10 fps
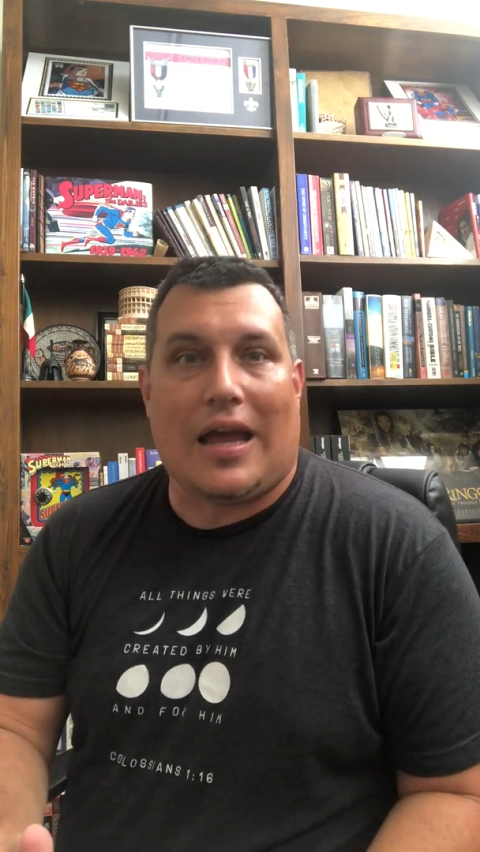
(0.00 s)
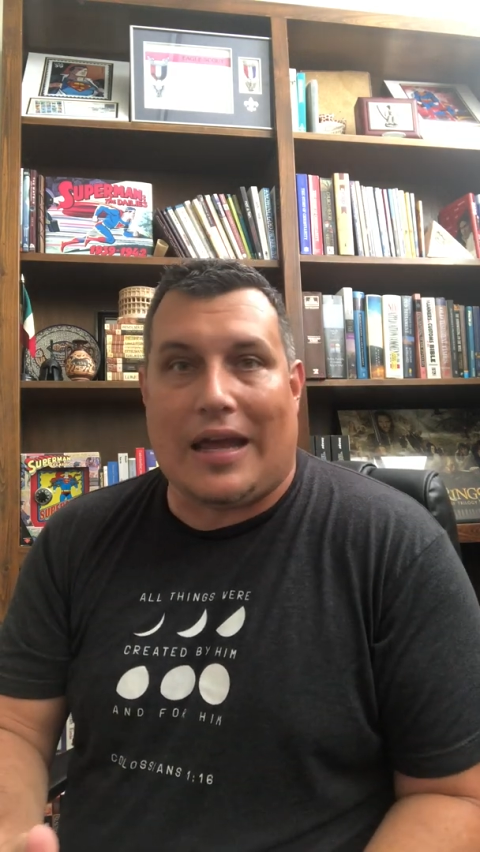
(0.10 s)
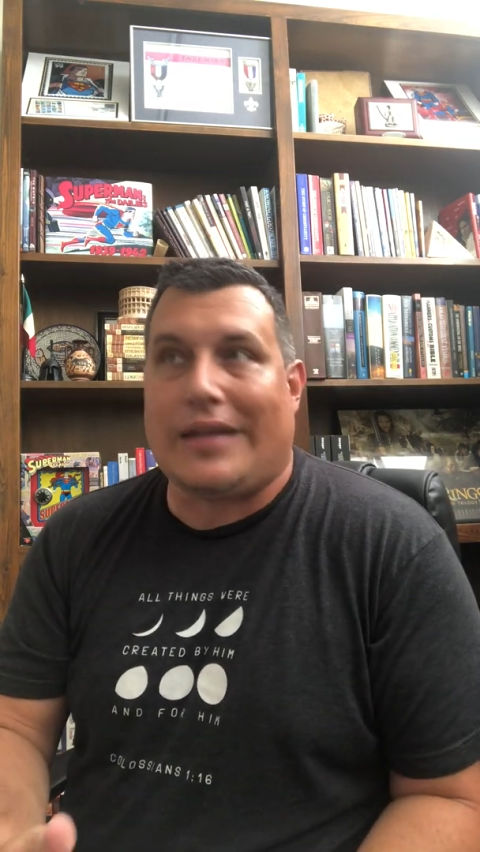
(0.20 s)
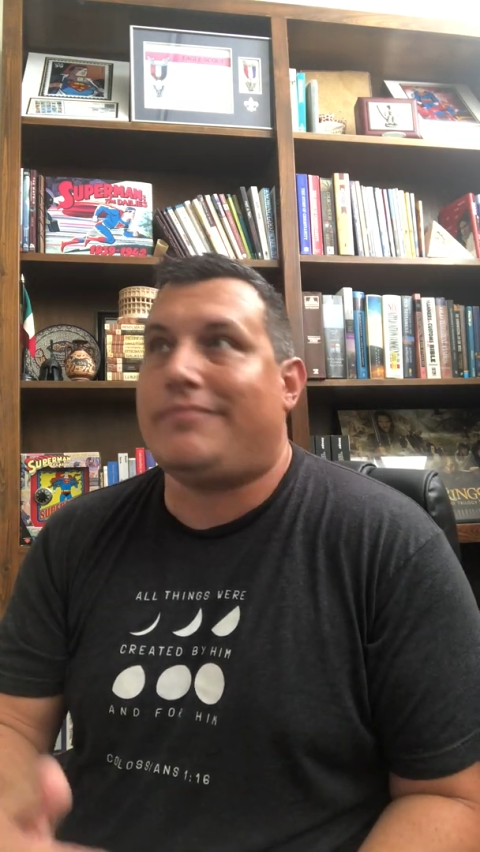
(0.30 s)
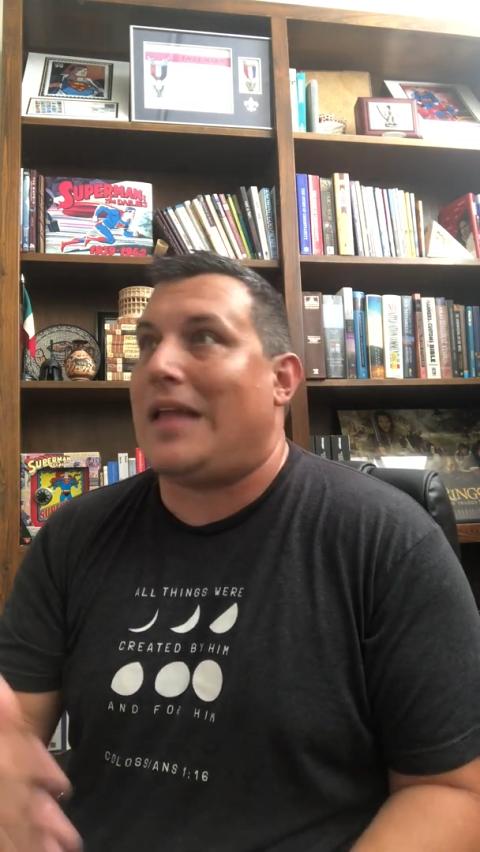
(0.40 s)

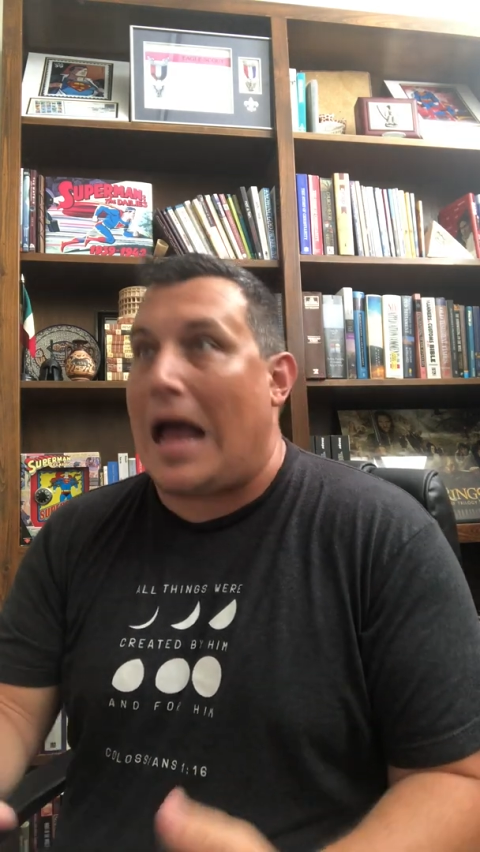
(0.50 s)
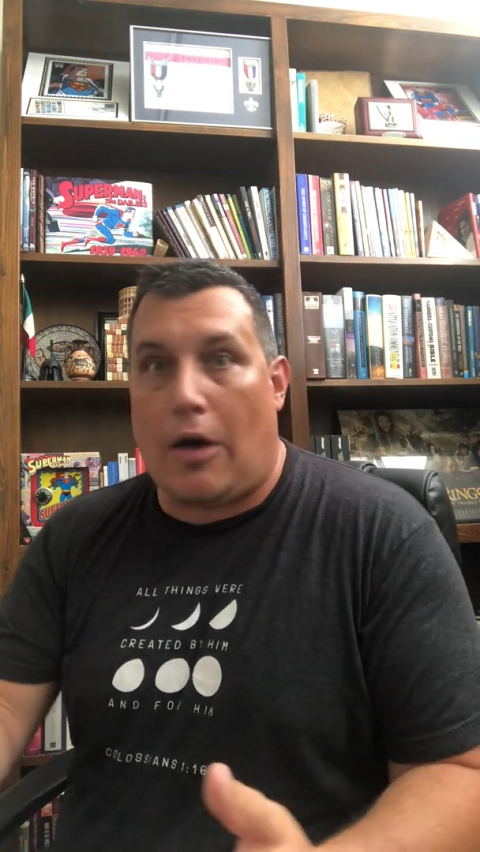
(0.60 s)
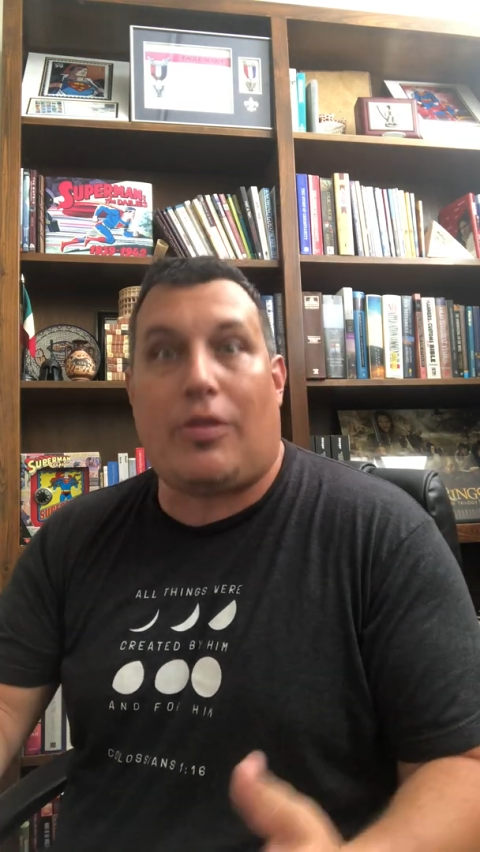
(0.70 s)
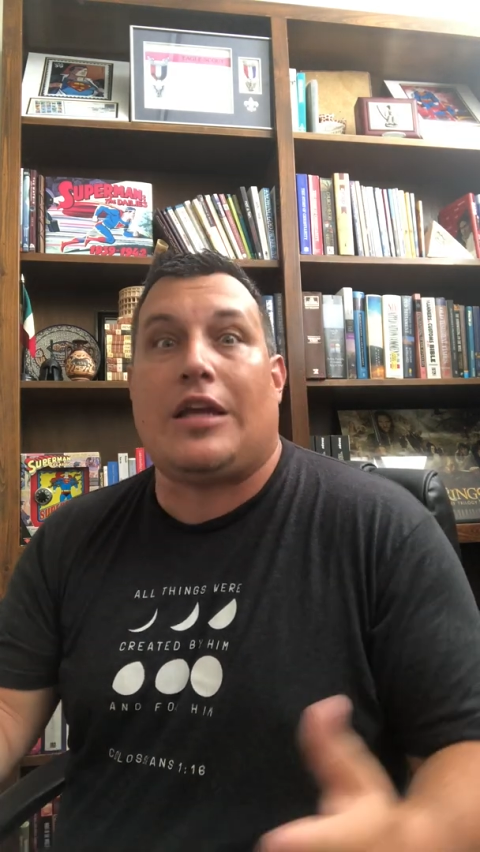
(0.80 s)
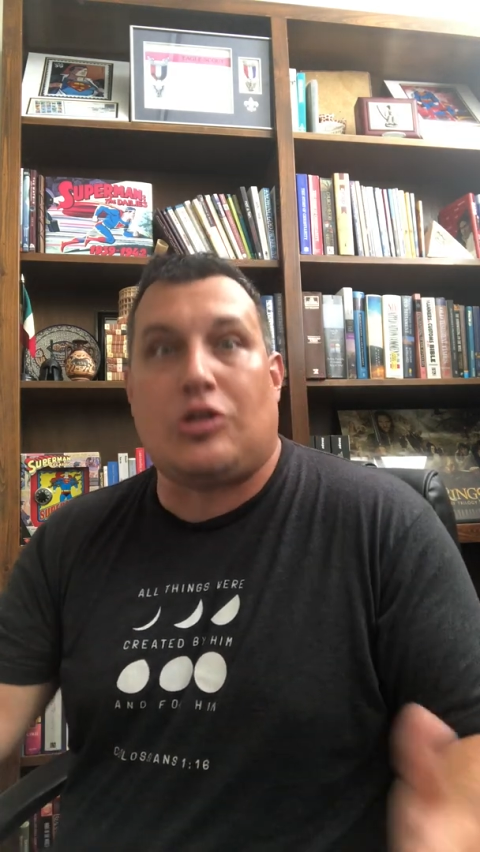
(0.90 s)
And
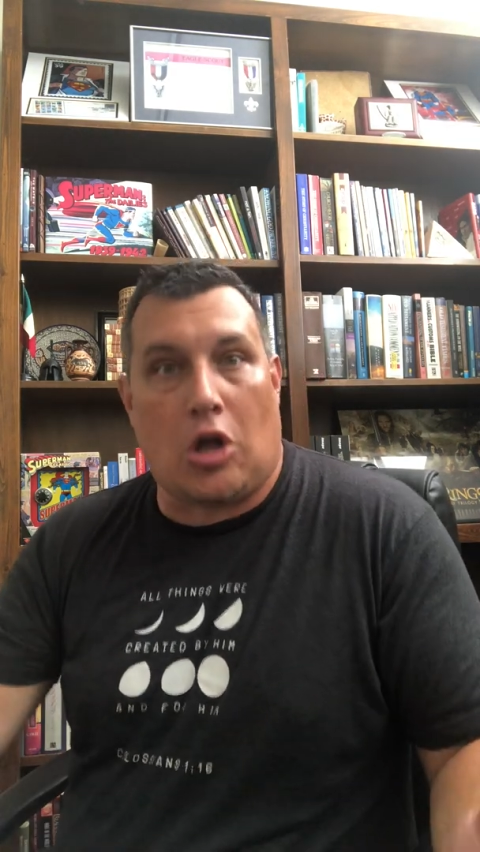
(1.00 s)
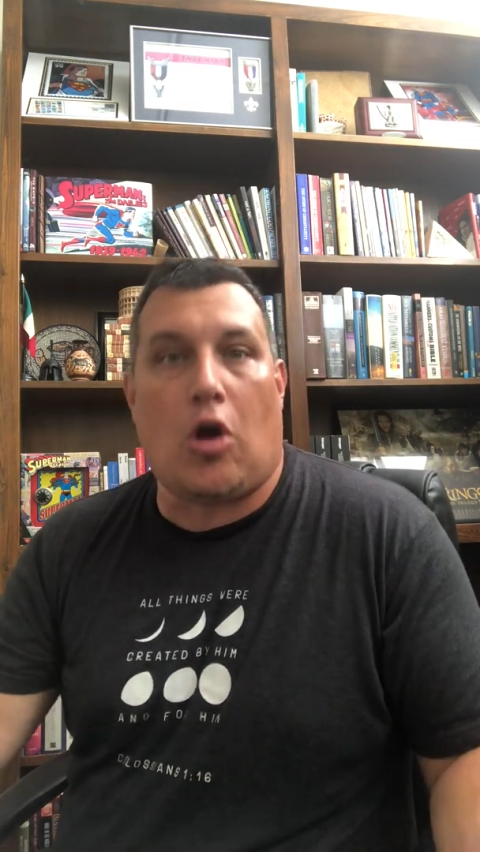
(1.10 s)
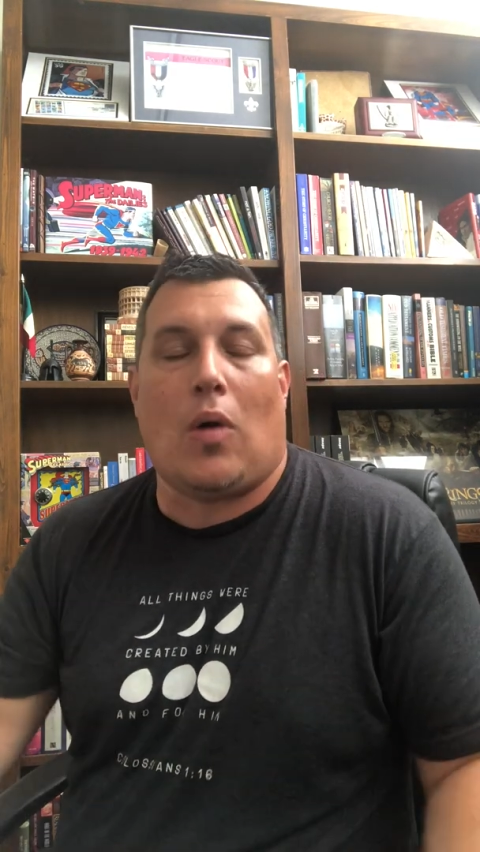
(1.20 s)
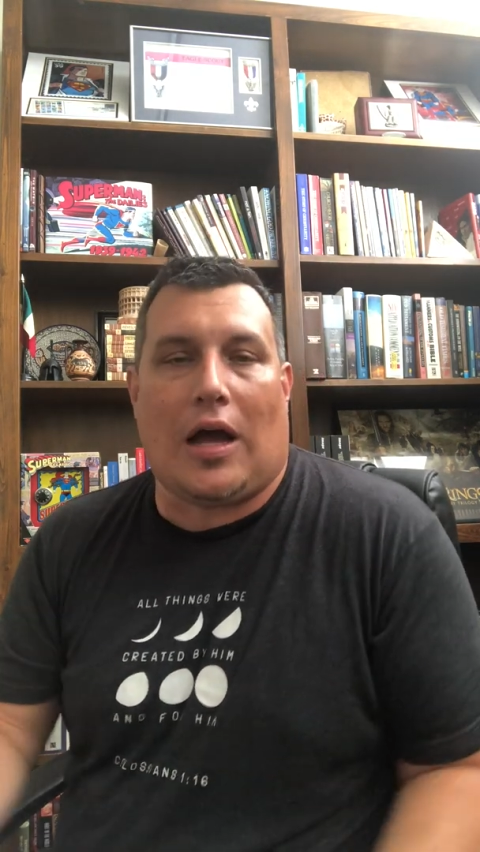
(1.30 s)
now they know